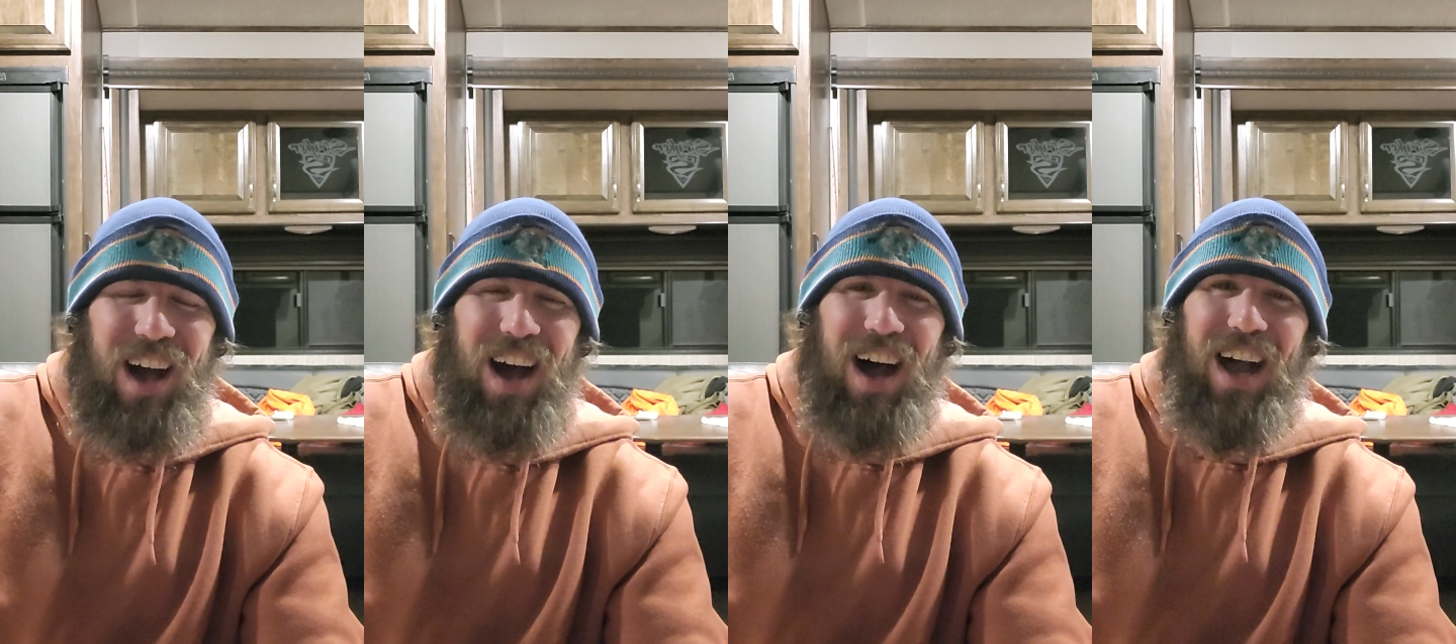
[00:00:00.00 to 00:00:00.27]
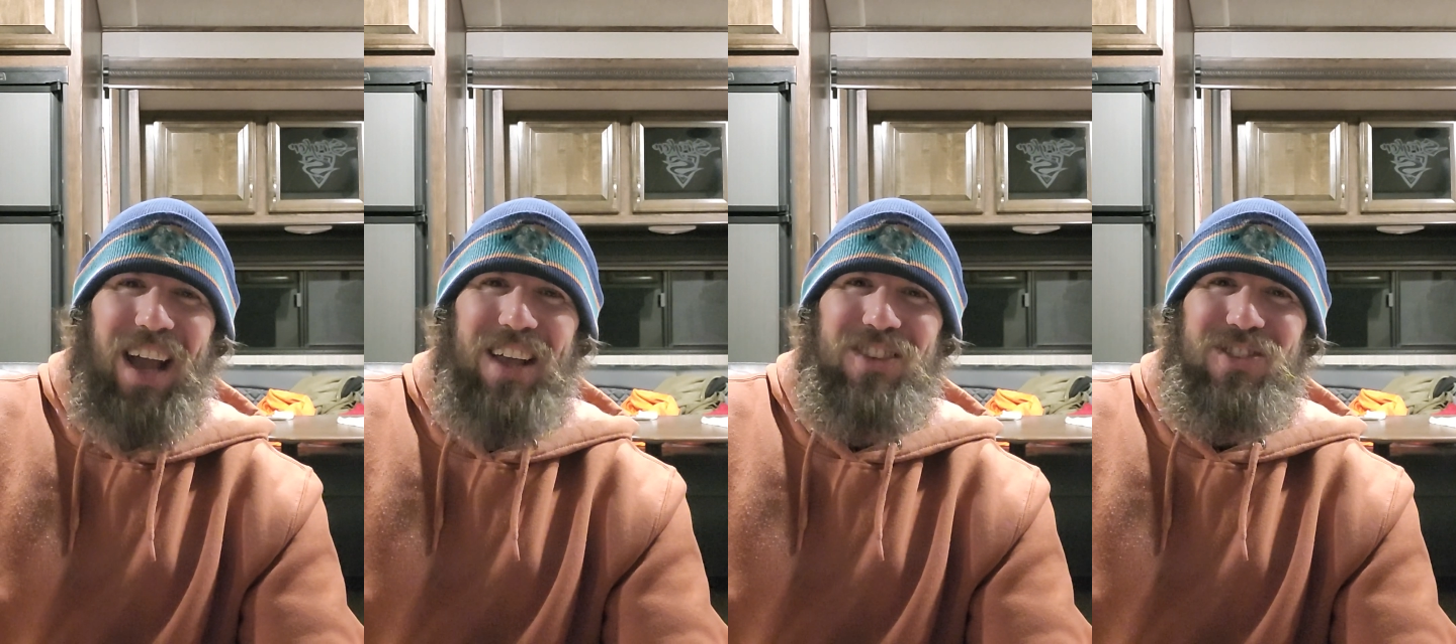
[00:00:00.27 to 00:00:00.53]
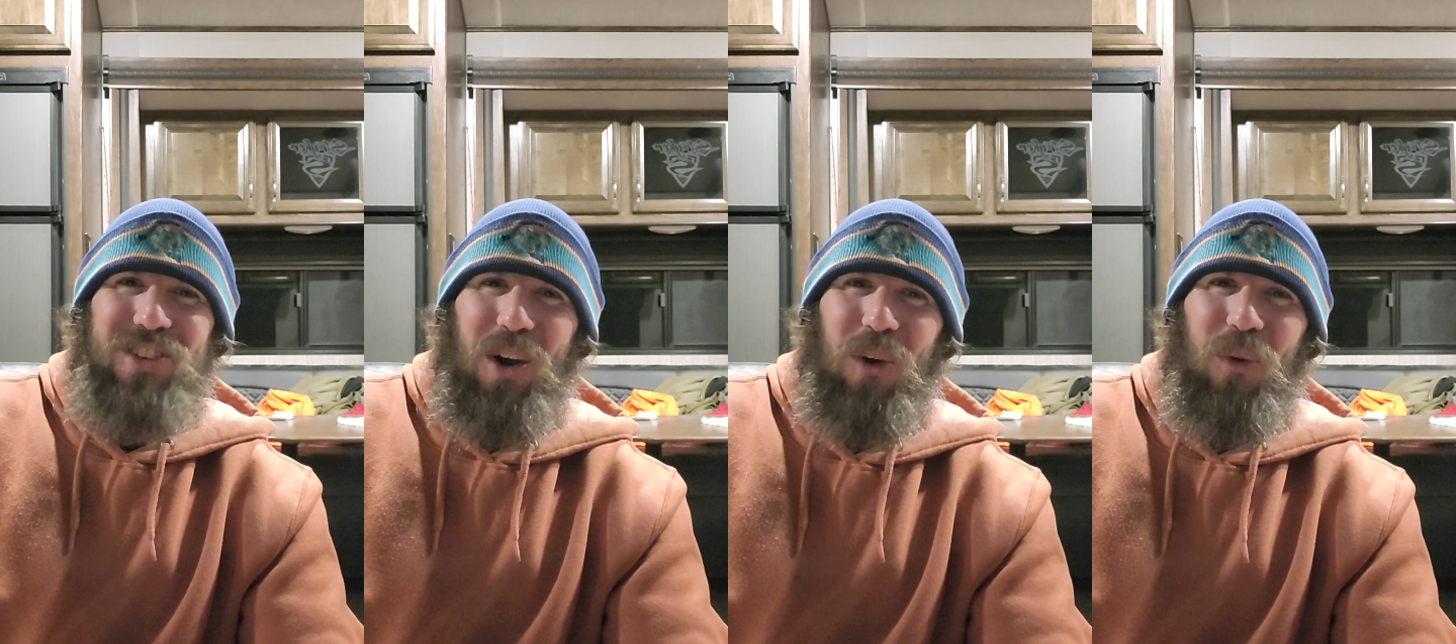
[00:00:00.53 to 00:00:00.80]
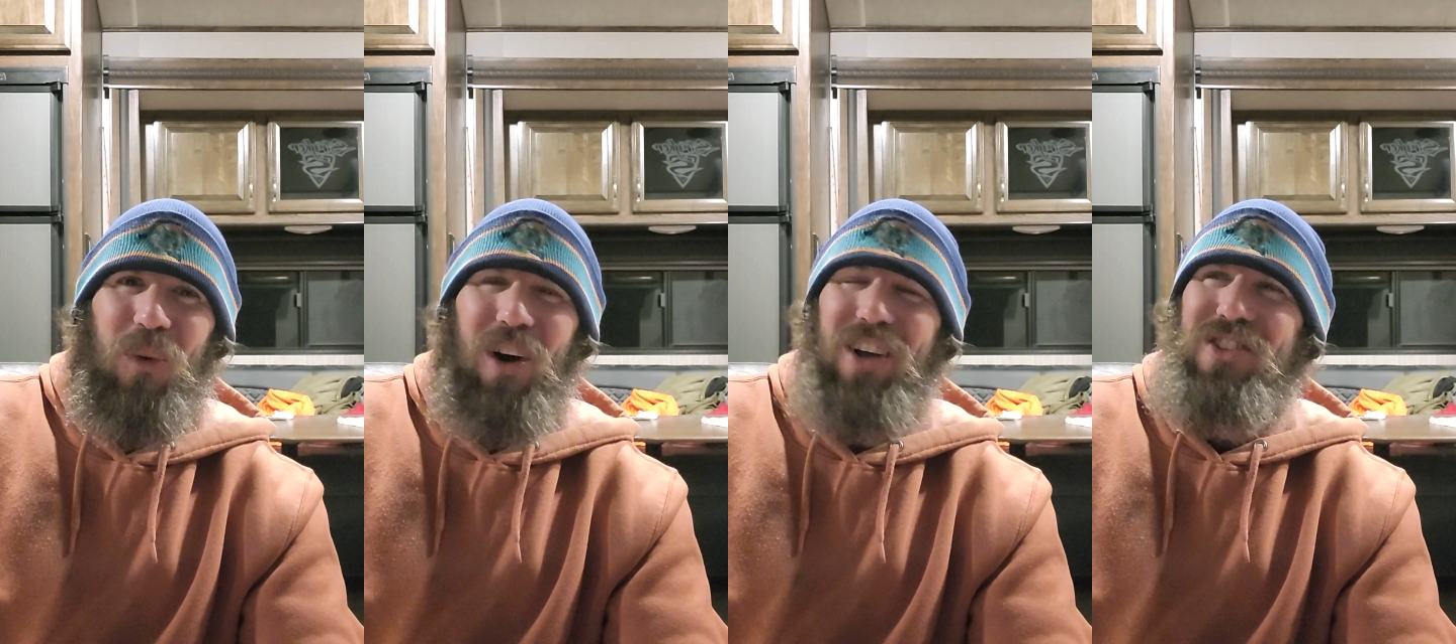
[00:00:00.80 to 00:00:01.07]
I
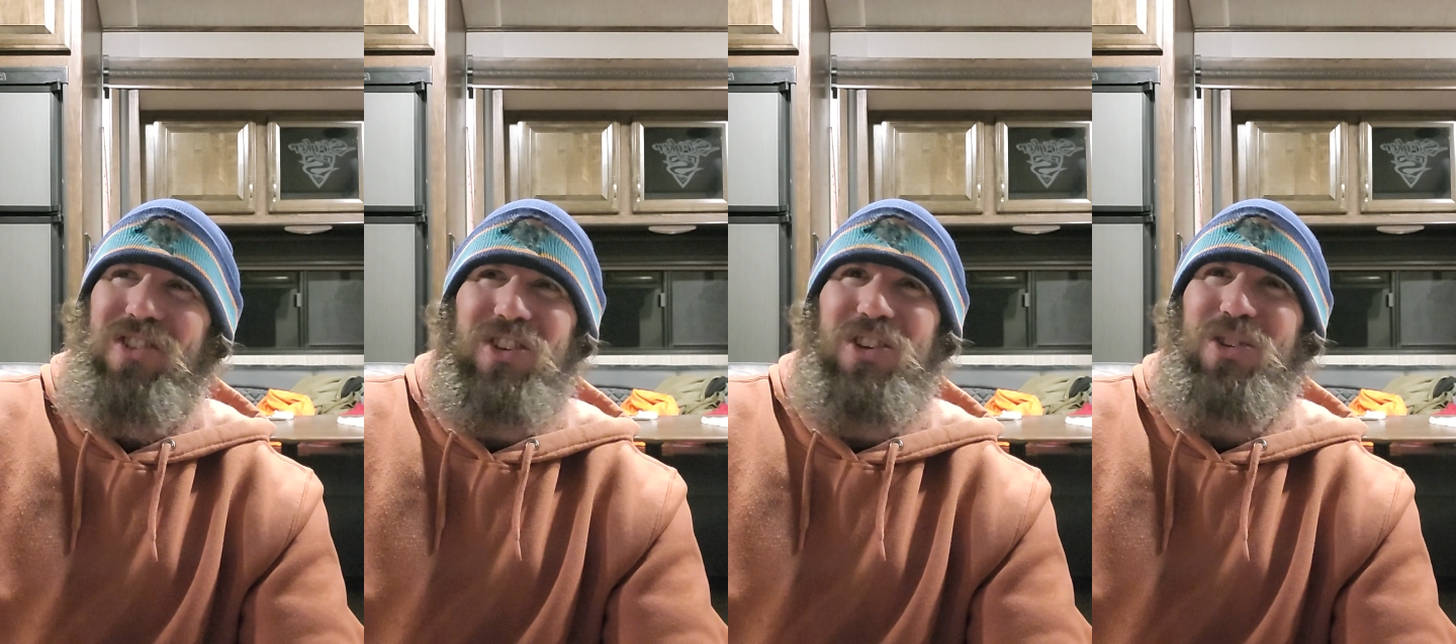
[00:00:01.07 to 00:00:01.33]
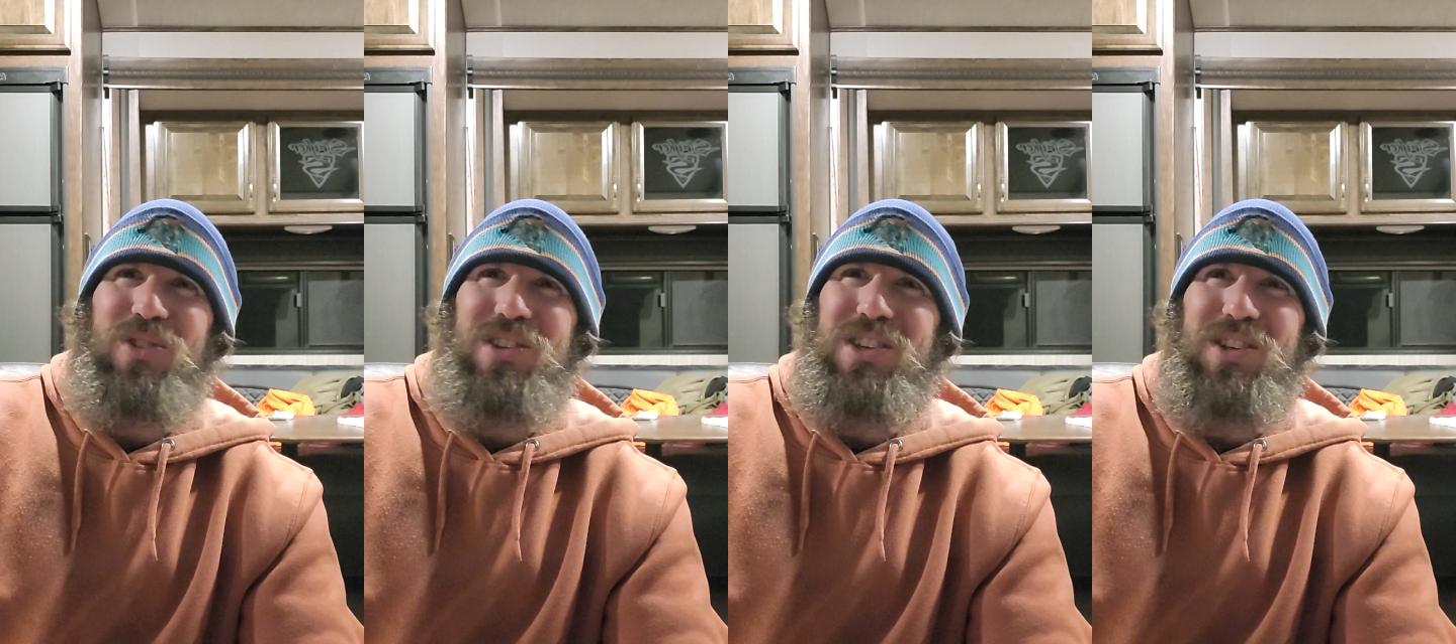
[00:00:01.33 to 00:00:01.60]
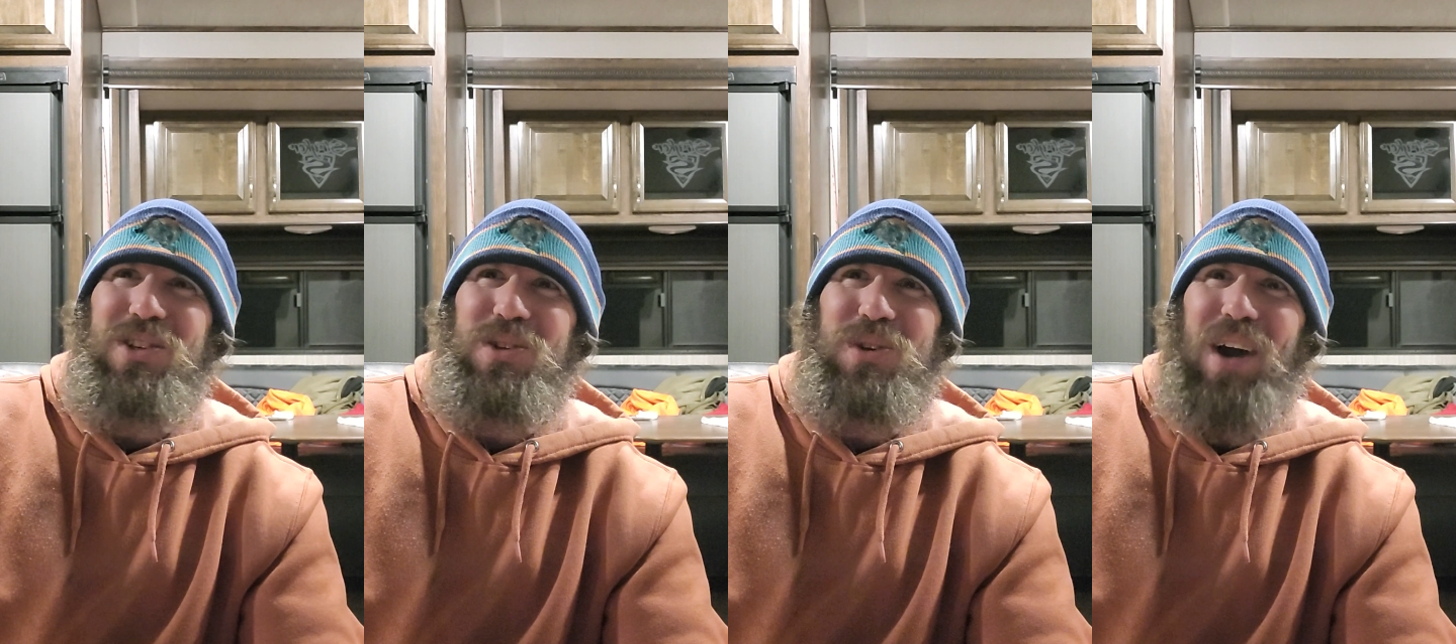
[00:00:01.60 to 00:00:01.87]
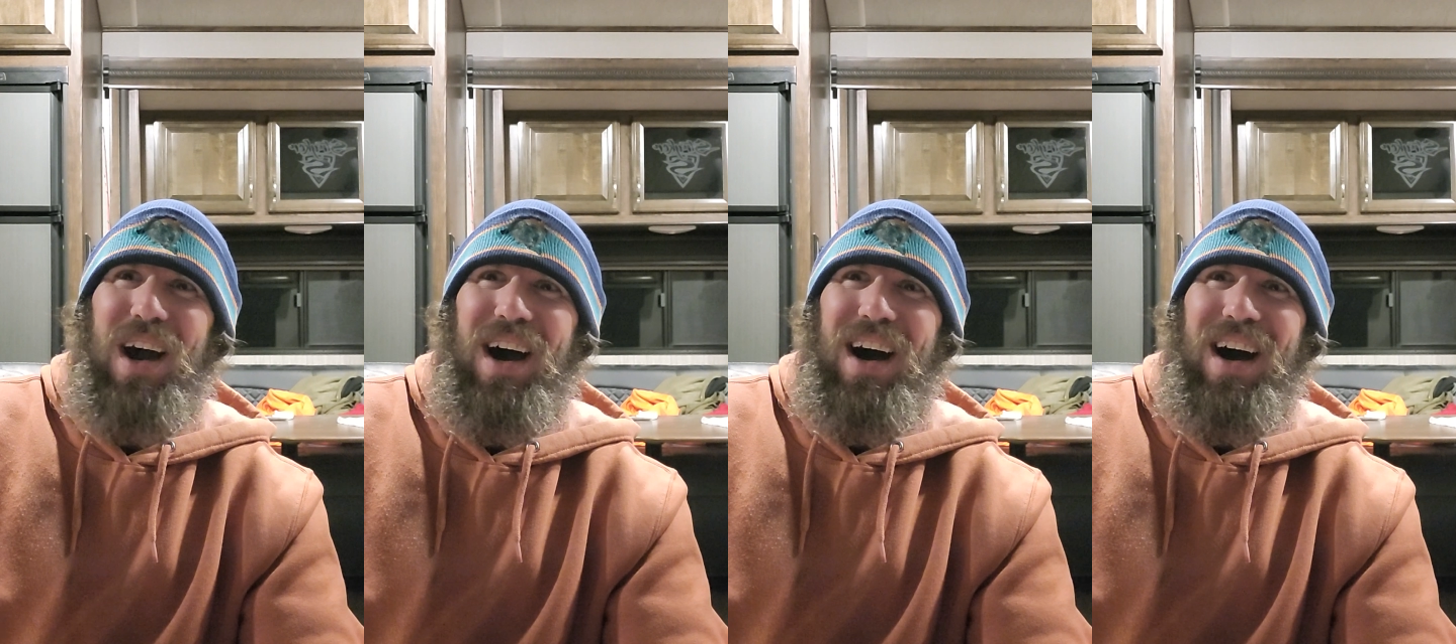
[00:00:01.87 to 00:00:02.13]
don't want you to